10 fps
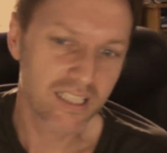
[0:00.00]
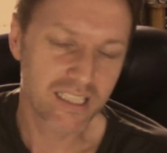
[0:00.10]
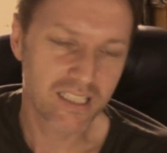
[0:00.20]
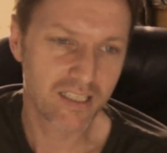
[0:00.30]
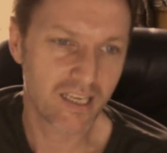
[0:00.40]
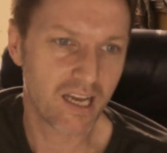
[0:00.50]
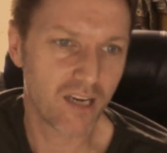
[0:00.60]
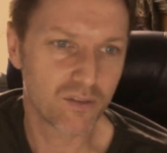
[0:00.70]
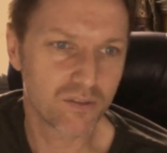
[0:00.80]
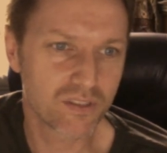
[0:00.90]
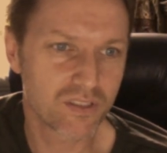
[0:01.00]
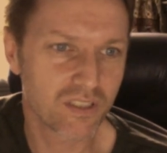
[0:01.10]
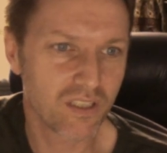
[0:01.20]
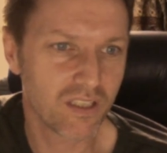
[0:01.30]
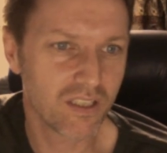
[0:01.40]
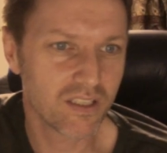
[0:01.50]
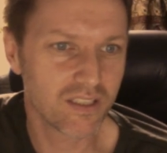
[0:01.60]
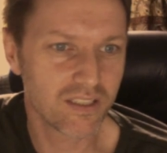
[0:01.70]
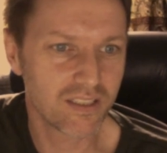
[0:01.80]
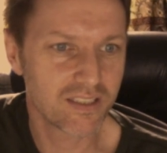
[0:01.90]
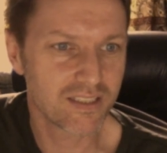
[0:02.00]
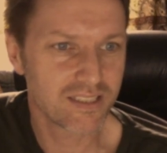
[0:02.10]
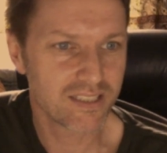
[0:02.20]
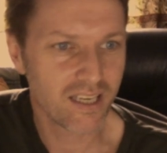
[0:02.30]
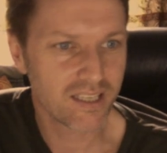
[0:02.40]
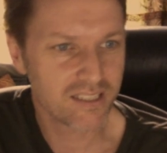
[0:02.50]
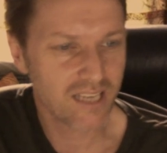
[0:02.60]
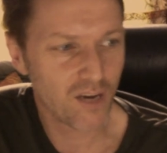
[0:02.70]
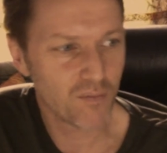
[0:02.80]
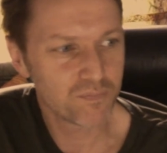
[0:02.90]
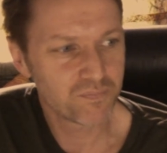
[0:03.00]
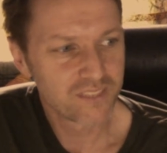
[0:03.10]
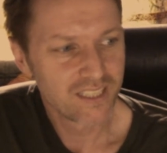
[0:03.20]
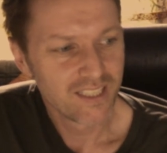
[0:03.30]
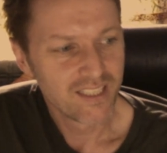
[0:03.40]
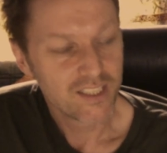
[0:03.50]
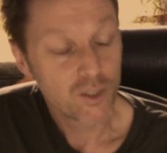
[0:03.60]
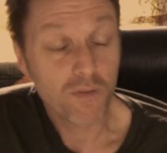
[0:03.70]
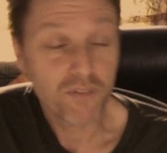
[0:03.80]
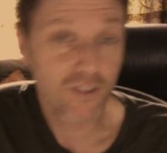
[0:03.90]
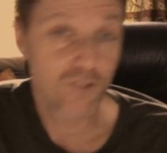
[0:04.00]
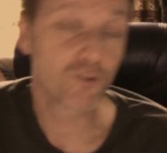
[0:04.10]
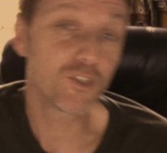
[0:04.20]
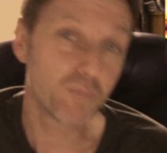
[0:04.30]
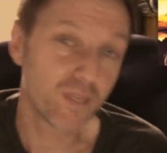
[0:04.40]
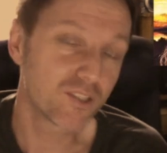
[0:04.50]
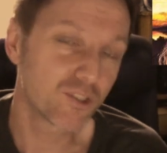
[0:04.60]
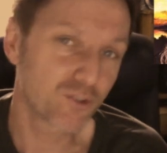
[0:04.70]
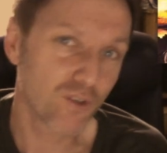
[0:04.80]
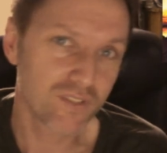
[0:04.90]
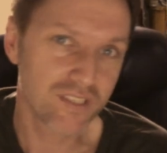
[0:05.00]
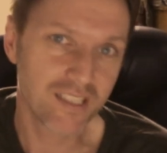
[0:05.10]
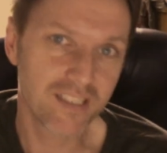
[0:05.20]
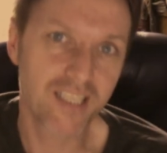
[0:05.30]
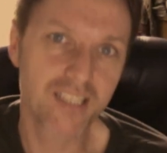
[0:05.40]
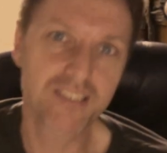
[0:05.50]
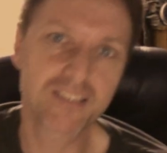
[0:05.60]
Clouds, her second album. So after the Crosby controversy, they